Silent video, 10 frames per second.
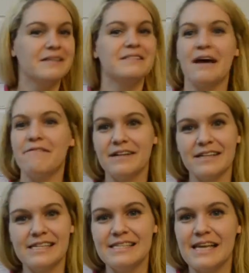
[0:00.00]

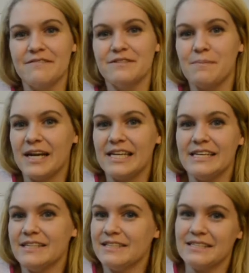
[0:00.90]
Definitely saves
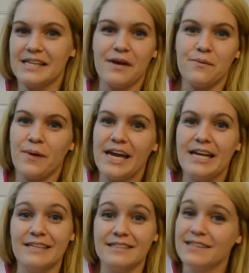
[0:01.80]
money. It's
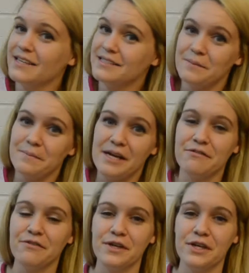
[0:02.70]
lightweight, it's custom made
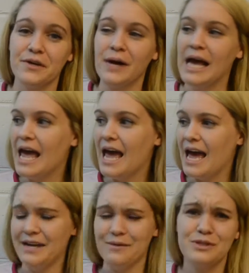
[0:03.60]
for you,
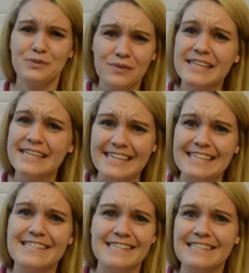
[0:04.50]
and it was really
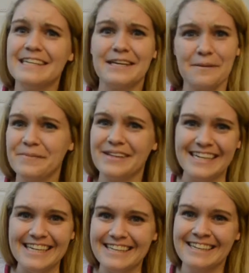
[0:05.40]
easy to
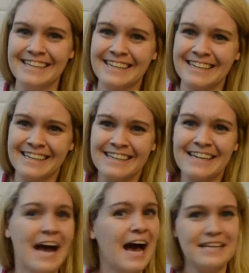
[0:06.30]
complete.
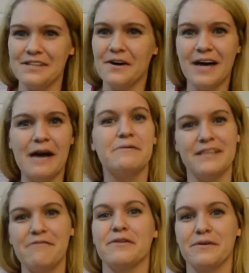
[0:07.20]
So I would
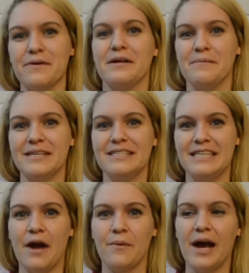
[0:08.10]
definitely recommend
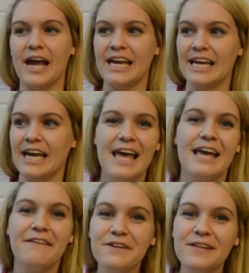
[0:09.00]
DIYing it.
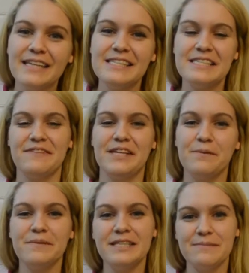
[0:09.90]
If you like this
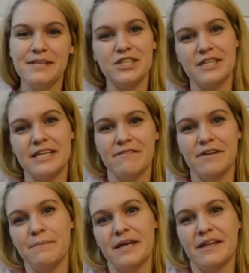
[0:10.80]
video, please make sure to give
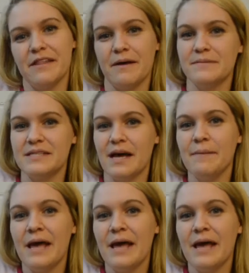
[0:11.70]
it a big thumbs up.